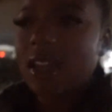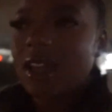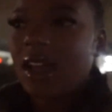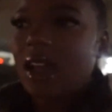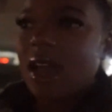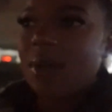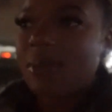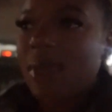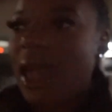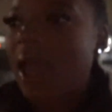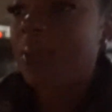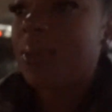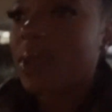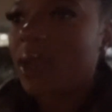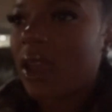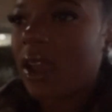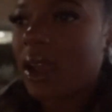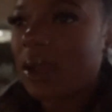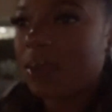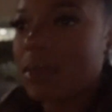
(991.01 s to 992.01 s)
I'm happy
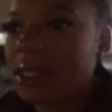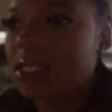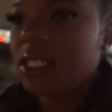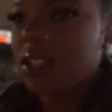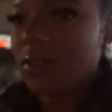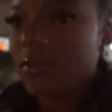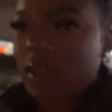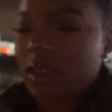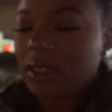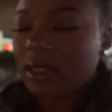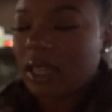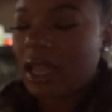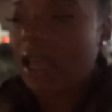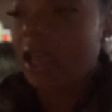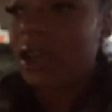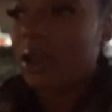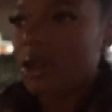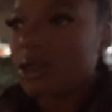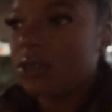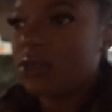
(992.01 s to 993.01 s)
I got myself out the
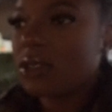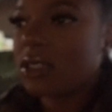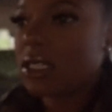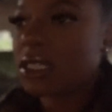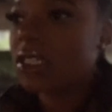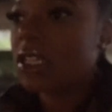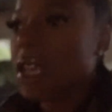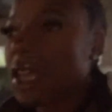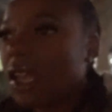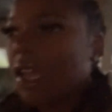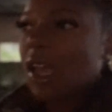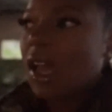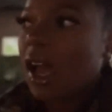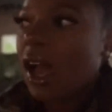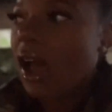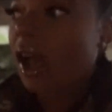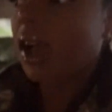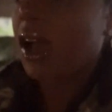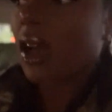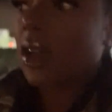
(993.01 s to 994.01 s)
house.
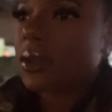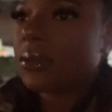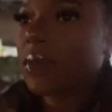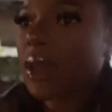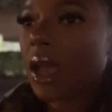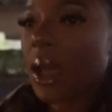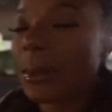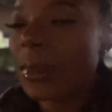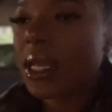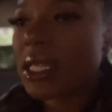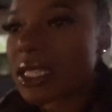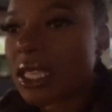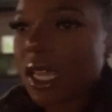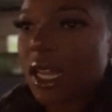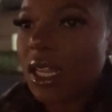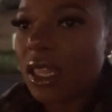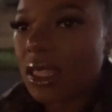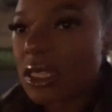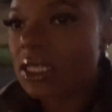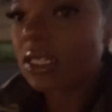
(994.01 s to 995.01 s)
I'm about to get
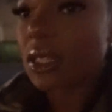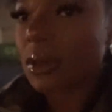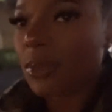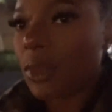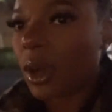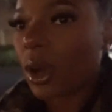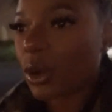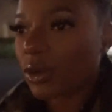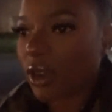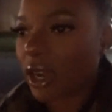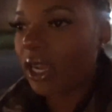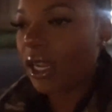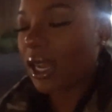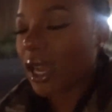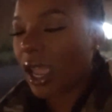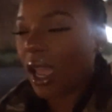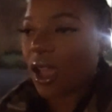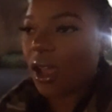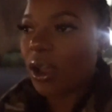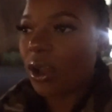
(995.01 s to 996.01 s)
into the mall right
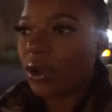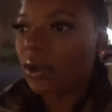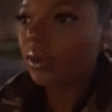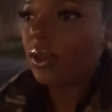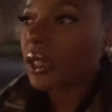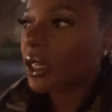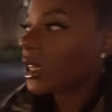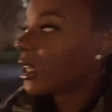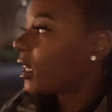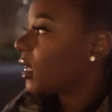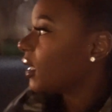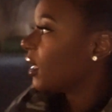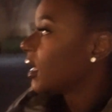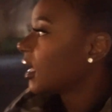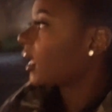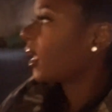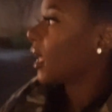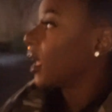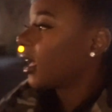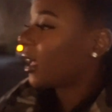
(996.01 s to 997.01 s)
now,
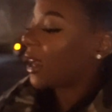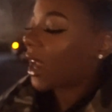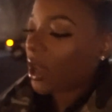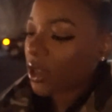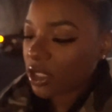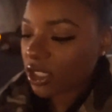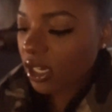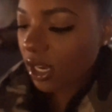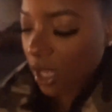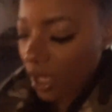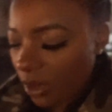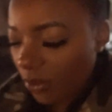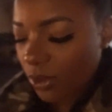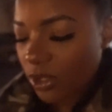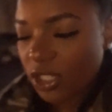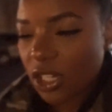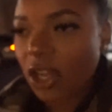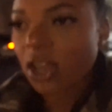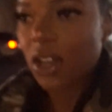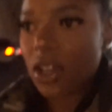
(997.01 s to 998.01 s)
and I'll check in
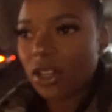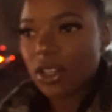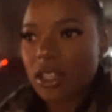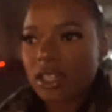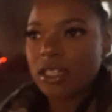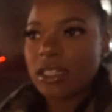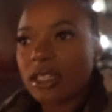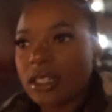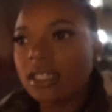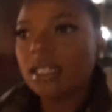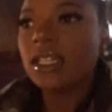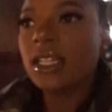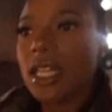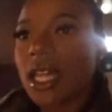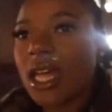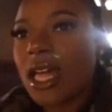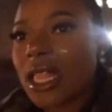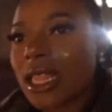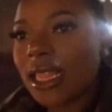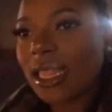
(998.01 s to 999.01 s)
with y'all
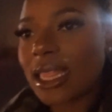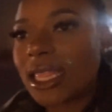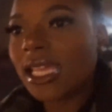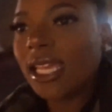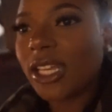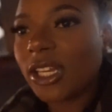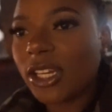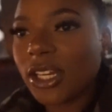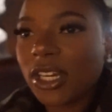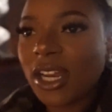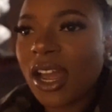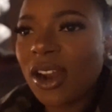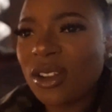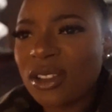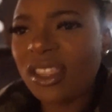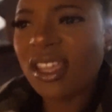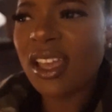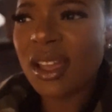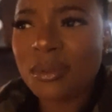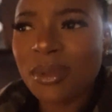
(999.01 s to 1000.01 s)
later. I
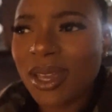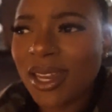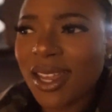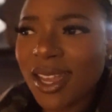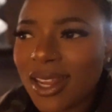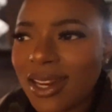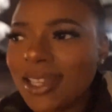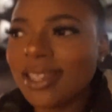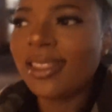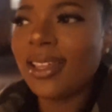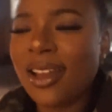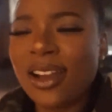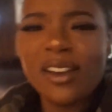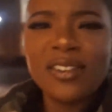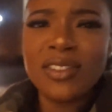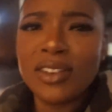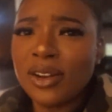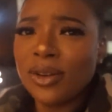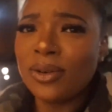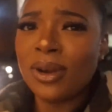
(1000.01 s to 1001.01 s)
don't think I'm getting anything. I don't
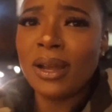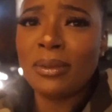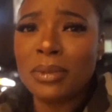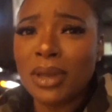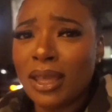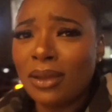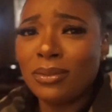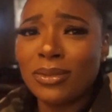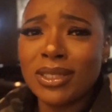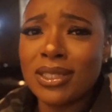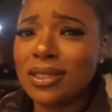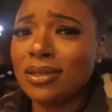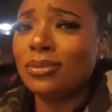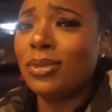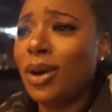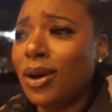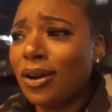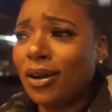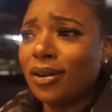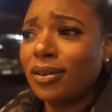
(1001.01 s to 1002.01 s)
even know why I'm coming to the
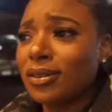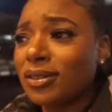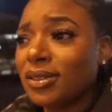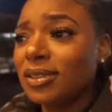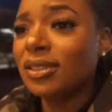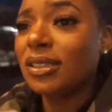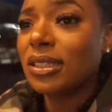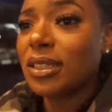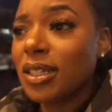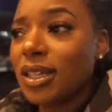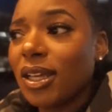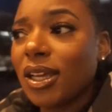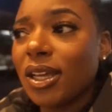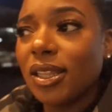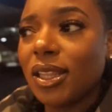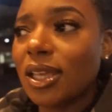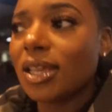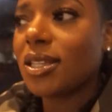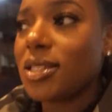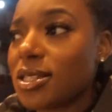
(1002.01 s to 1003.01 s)
mall. I
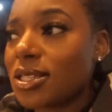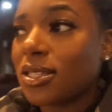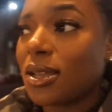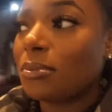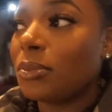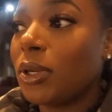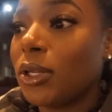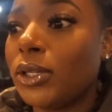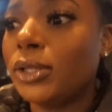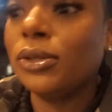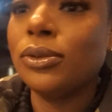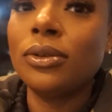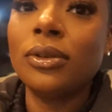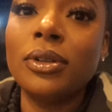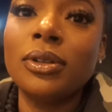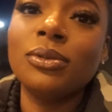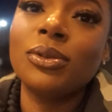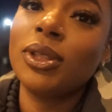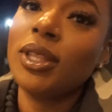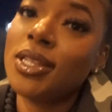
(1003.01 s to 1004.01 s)
think it's just something to do
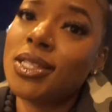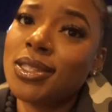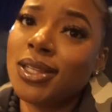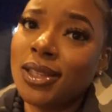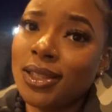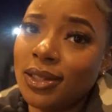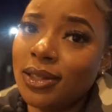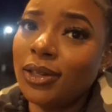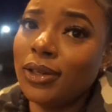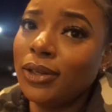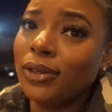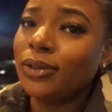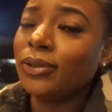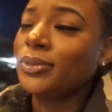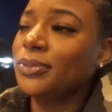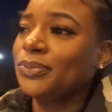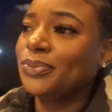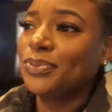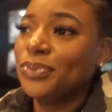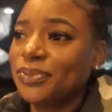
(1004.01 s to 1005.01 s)
when there's nothing to
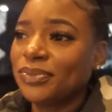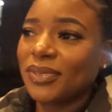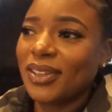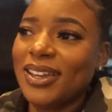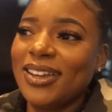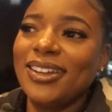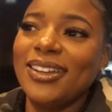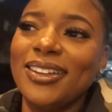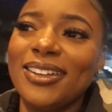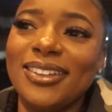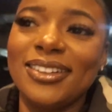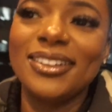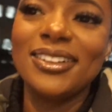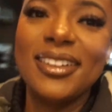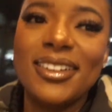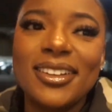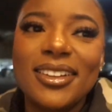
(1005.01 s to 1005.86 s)
do.